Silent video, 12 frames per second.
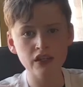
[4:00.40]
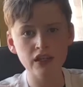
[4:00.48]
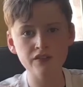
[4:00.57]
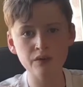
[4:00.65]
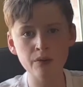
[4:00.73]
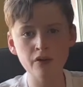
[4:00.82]
And
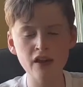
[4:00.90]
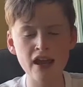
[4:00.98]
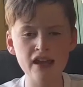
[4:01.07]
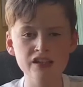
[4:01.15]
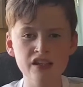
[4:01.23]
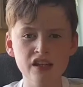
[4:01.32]
Liverpool
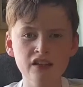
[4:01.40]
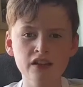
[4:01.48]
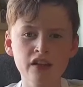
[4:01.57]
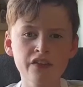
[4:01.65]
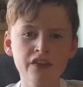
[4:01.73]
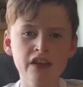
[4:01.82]

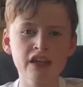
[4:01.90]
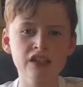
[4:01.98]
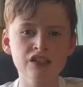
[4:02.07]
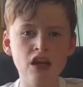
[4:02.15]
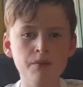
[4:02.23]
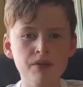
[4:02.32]
exited in the
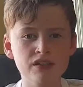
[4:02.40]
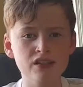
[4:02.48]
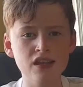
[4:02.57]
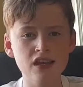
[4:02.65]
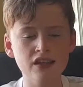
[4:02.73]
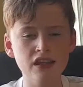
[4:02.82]
Champions
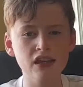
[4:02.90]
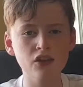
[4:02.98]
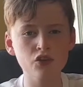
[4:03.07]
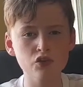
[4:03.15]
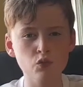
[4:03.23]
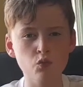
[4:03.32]
League. They
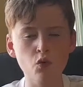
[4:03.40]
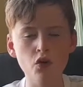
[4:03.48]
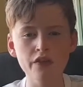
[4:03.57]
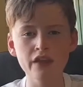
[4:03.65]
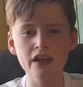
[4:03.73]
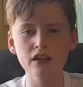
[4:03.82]
lost
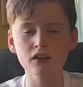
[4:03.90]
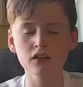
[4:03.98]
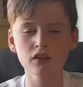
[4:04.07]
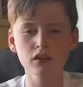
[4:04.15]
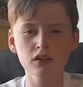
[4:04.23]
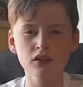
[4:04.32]
1-0.
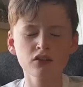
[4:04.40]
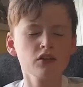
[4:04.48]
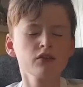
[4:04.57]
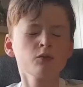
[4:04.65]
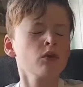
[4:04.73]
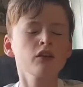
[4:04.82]

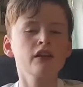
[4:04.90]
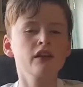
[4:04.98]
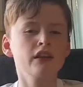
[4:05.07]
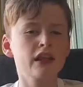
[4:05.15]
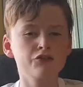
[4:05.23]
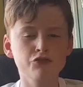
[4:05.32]

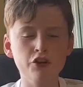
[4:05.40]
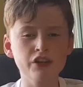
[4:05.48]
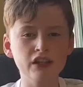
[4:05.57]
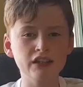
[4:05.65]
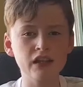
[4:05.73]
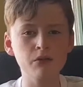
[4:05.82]
They drew
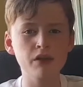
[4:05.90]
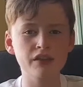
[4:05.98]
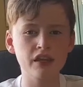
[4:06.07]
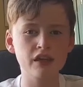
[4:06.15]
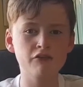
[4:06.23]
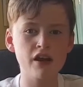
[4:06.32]
0-0
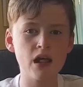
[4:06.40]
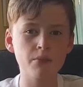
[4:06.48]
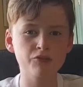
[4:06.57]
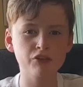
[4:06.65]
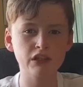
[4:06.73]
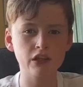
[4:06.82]
with Real
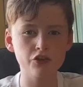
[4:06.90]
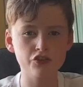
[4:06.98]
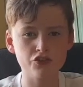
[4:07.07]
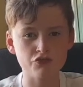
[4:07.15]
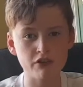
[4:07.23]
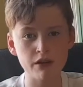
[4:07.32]
Madrid to
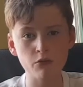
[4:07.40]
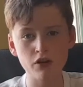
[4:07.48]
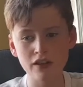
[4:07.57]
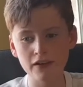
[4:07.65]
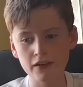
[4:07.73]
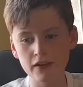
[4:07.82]
lose
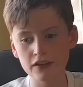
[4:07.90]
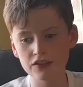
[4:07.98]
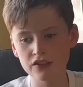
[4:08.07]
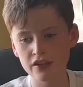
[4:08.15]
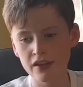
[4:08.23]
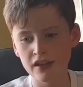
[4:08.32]
3-1 in
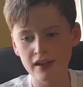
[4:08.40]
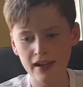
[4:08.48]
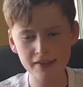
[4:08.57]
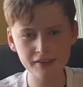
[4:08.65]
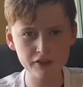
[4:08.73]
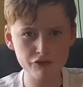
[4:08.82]
aggregates.
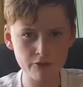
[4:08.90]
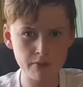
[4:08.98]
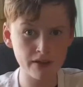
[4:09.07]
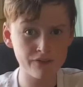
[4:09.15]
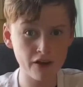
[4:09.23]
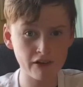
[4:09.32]
I think this one
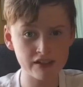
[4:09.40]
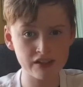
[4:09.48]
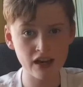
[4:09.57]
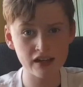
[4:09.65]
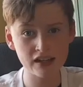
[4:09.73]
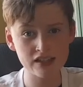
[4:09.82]
will be very
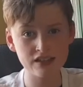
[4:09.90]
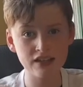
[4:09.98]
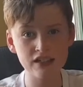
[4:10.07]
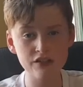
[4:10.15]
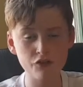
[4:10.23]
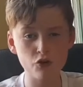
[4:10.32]
tight against
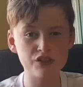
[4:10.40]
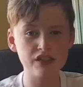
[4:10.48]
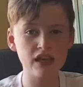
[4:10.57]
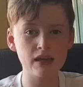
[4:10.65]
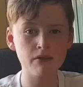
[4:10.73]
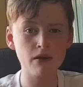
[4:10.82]
Leeds. Of course,
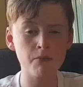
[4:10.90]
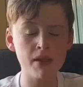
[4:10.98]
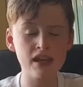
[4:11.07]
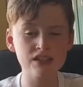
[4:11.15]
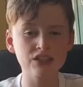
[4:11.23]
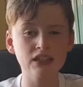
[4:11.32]
they
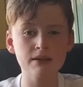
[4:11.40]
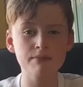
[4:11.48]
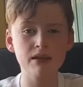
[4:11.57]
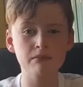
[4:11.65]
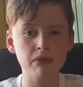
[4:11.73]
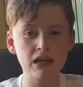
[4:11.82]
amazingly
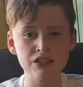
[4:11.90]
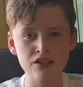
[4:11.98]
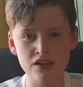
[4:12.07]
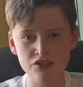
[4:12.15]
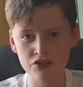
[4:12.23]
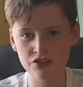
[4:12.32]
beat
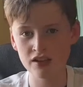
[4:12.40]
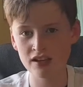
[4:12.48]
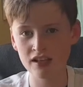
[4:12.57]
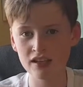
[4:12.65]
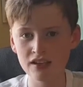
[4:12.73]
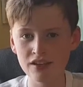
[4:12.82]
Manchester
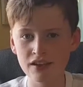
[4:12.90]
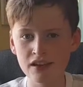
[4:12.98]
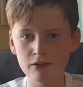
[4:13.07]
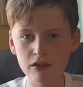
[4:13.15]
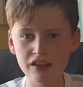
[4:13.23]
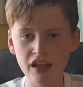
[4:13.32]
City
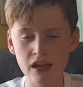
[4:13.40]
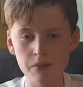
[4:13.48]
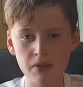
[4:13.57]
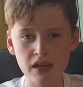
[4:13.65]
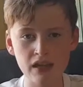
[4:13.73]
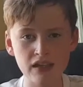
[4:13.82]
with
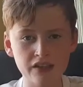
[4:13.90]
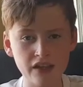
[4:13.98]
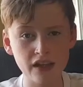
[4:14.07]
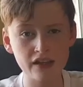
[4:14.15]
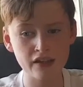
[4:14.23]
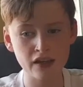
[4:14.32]
10 men.
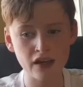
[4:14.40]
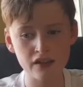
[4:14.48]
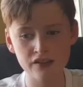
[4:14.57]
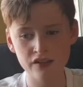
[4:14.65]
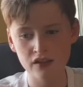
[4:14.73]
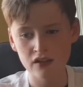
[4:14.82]
They already
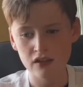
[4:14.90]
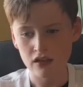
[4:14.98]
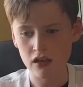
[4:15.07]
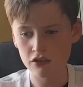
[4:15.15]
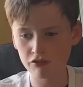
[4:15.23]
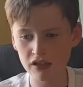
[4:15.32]
had
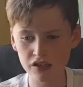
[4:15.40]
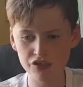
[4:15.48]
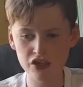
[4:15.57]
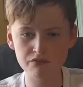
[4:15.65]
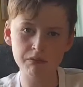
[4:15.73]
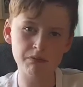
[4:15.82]
a great
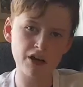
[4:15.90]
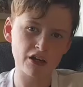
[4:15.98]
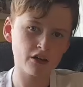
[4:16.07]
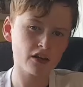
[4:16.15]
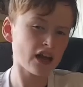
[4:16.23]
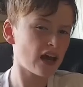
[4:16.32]
achievement, but
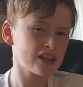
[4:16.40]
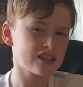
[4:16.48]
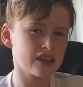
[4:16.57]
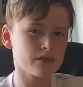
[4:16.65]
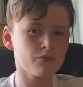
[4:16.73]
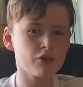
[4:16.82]
I can't
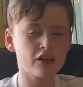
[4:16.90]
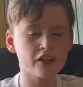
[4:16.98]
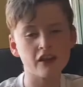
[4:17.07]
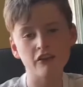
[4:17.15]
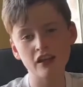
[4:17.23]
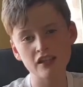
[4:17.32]
see them winning
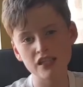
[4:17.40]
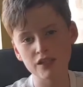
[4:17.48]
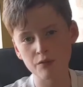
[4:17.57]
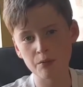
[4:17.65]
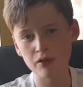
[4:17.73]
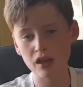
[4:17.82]
here against
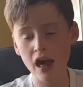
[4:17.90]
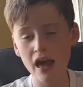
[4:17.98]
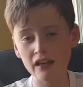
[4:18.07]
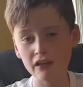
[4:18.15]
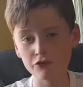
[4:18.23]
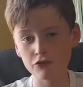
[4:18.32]
Liverpool at
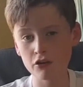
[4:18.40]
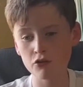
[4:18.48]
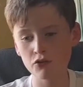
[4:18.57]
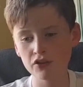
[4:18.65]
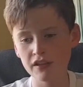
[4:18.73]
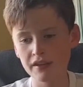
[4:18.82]
Elland
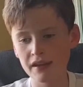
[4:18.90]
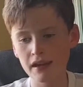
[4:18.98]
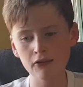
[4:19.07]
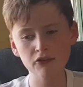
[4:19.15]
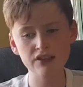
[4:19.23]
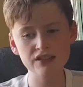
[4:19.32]
Road.
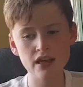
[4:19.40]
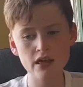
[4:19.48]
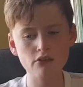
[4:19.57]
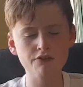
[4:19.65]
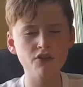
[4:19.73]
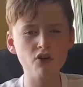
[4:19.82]
I'm going to say
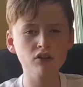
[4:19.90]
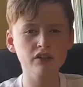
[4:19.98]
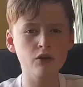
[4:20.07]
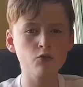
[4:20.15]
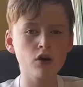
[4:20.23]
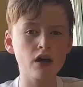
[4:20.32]
it'll fall
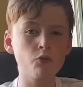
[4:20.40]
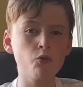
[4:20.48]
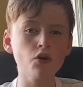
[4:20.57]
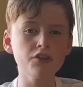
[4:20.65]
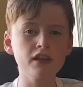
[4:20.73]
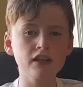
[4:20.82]
to a
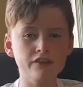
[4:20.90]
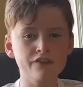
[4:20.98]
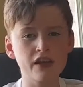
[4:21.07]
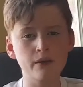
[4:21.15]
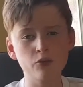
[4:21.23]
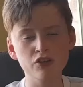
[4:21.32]
1-0
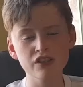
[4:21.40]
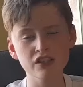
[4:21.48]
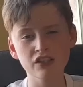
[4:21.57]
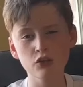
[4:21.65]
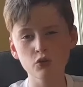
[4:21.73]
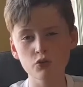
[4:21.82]
defeat. I'm going to say
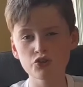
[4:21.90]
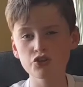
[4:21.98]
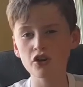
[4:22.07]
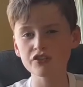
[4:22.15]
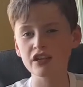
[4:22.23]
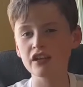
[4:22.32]
Diogo
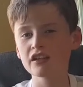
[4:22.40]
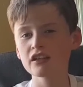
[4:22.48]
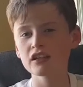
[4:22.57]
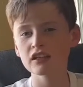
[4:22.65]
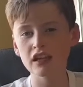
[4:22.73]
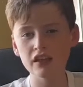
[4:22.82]
Jota
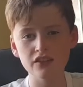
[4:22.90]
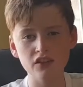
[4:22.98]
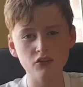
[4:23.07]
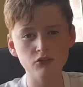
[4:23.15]
getting